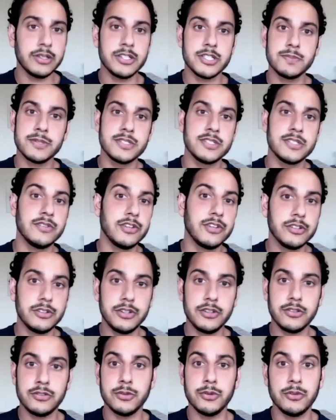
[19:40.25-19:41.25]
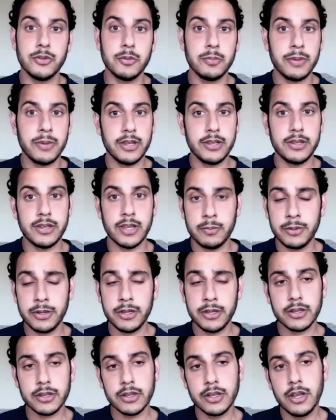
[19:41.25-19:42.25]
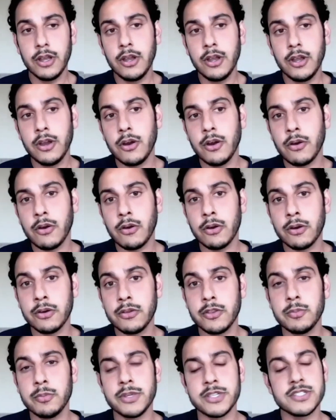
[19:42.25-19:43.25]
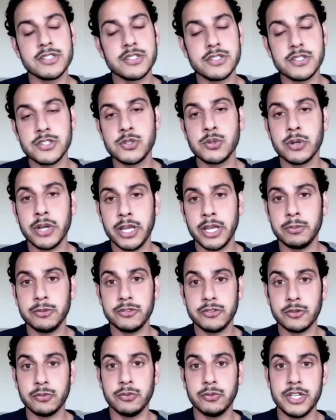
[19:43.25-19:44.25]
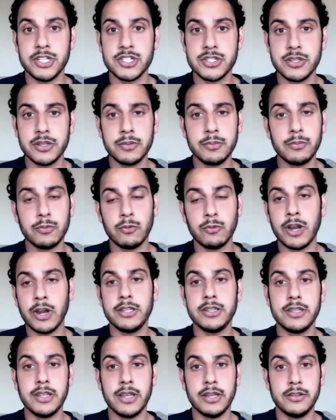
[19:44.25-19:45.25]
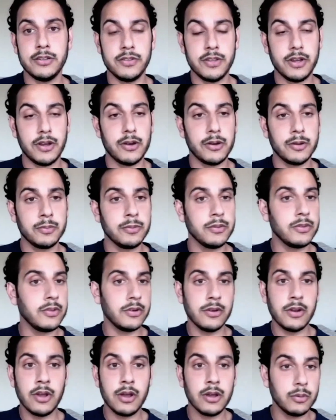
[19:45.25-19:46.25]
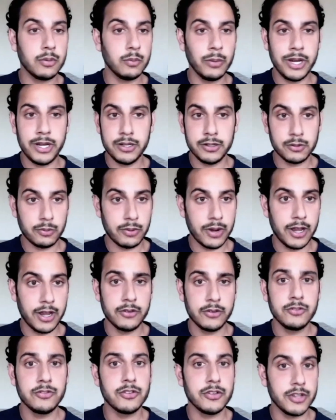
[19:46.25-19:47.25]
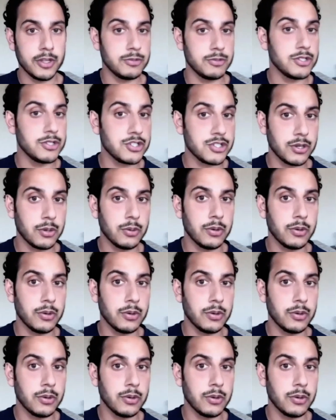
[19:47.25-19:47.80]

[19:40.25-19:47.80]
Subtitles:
and specifically through the pandemic, are the businesses who are able to reach them right then and there. They're not waiting around for them to show